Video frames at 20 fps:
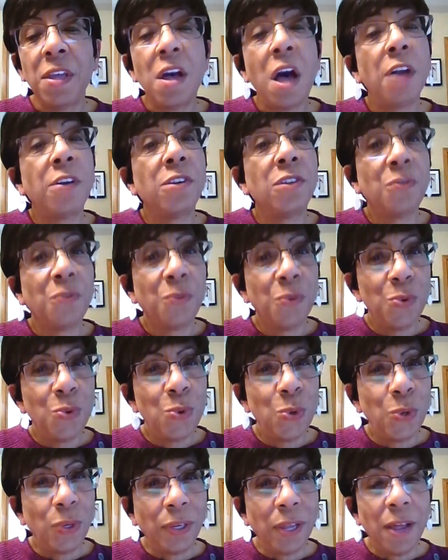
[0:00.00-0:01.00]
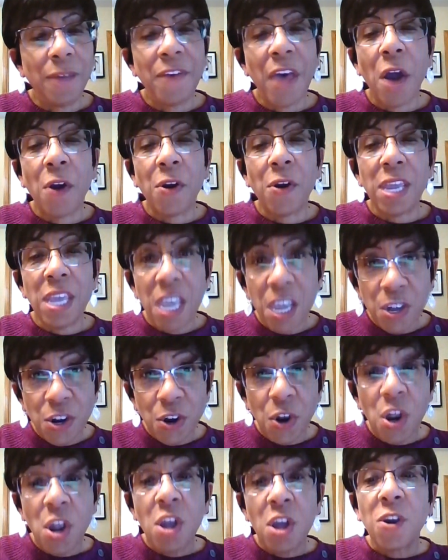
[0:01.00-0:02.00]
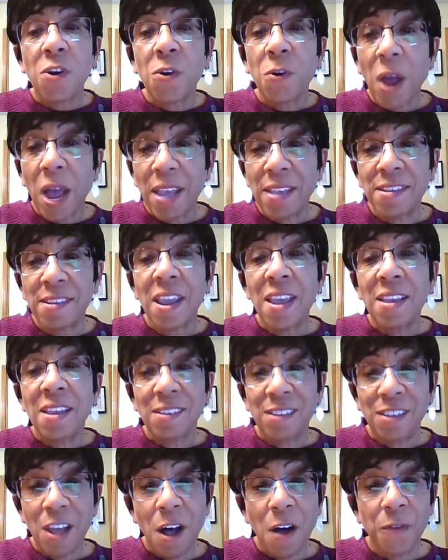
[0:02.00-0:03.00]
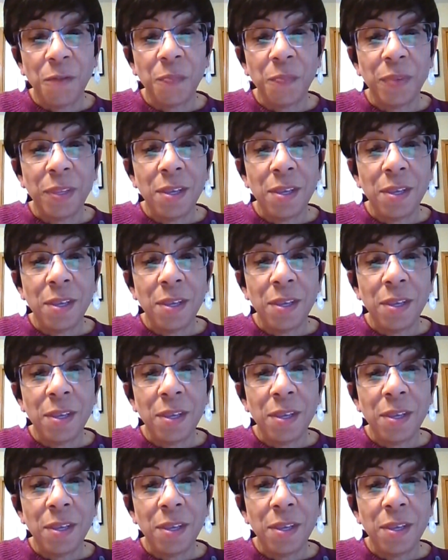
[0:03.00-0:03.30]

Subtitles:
under the rule of our inner Christ self.